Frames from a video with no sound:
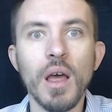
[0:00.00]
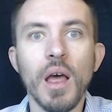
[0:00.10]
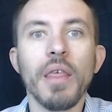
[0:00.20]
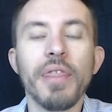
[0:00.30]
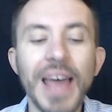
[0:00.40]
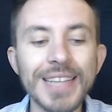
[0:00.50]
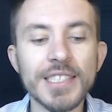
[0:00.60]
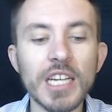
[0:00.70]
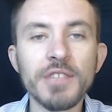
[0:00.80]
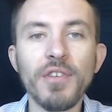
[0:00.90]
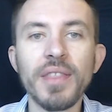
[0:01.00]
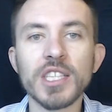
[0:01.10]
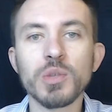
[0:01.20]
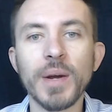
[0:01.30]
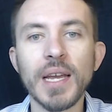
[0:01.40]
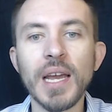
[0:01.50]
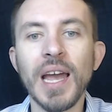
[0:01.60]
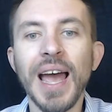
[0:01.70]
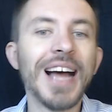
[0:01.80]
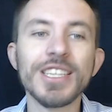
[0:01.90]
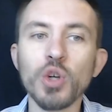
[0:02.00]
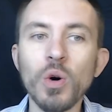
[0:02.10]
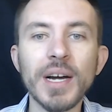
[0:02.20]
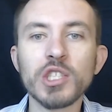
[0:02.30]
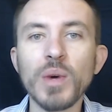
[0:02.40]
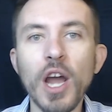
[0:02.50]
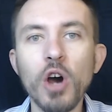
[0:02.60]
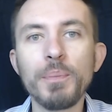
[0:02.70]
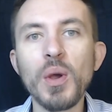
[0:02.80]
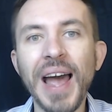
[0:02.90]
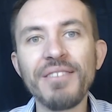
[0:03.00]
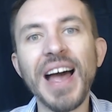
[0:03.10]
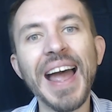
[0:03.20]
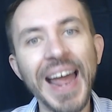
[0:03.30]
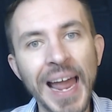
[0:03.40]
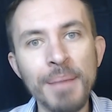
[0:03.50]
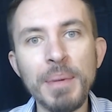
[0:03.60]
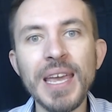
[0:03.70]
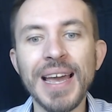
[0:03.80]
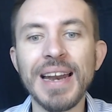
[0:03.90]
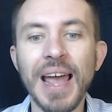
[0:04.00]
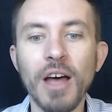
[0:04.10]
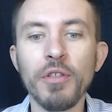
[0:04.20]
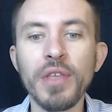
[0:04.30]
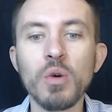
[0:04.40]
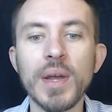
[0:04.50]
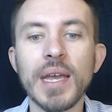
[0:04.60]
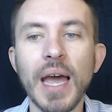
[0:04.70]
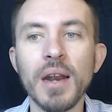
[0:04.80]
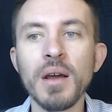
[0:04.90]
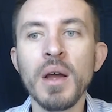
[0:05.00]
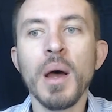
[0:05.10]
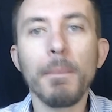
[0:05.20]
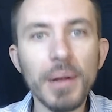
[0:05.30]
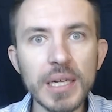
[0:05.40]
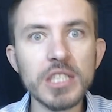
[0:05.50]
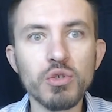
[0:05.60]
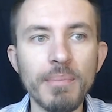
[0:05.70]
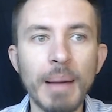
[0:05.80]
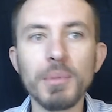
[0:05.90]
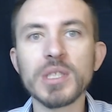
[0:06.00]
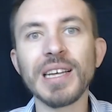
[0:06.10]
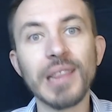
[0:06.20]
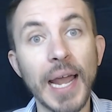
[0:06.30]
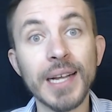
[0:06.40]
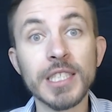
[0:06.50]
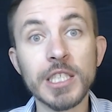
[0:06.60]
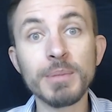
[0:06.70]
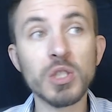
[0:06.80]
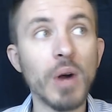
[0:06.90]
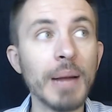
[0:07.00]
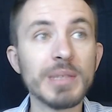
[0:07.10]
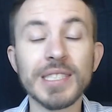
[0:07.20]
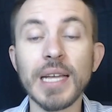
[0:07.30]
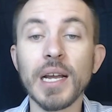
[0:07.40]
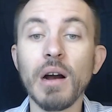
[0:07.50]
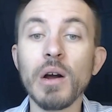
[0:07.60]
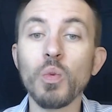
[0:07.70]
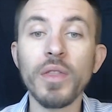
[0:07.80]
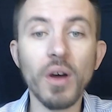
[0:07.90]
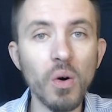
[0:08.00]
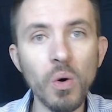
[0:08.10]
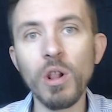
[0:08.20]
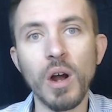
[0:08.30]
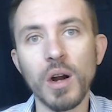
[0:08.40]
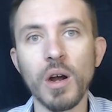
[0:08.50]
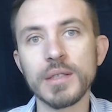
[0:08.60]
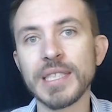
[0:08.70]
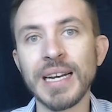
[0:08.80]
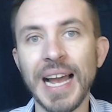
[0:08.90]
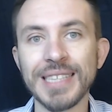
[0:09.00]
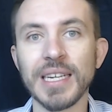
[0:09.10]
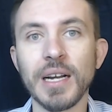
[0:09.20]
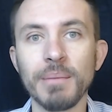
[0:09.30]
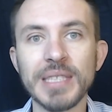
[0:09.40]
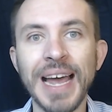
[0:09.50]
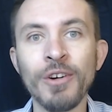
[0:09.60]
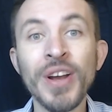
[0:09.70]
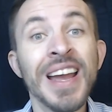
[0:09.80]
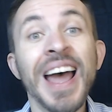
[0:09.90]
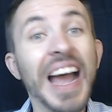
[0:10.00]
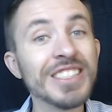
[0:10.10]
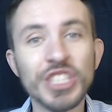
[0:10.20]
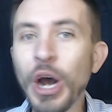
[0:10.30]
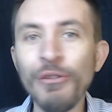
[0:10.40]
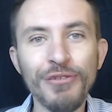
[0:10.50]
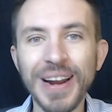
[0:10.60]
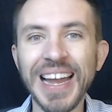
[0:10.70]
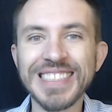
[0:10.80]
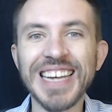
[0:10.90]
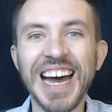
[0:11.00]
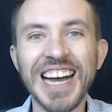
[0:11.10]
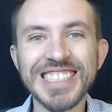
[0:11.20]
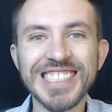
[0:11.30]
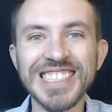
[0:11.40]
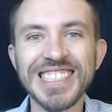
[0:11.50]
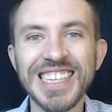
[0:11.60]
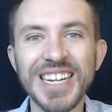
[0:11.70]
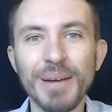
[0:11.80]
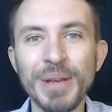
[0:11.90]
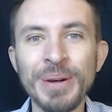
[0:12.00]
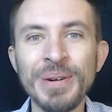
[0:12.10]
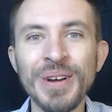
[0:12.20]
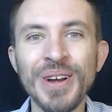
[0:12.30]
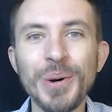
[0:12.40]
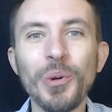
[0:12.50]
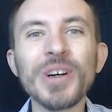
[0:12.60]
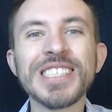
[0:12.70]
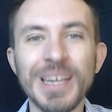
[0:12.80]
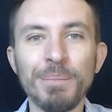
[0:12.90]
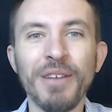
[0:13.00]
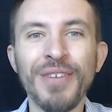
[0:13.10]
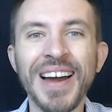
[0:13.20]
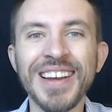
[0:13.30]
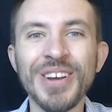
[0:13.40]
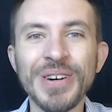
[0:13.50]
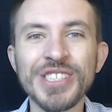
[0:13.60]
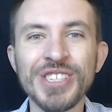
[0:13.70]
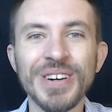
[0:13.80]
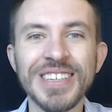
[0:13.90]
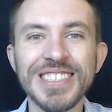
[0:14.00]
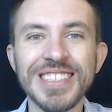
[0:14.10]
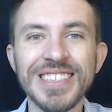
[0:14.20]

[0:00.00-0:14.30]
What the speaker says: That's us for this week. As always, we hope you have a happy and healthy weekend. Please remember to like and subscribe to stay current with all our content as it comes out. And don't forget to ask CCW. We're simplifying your insurance.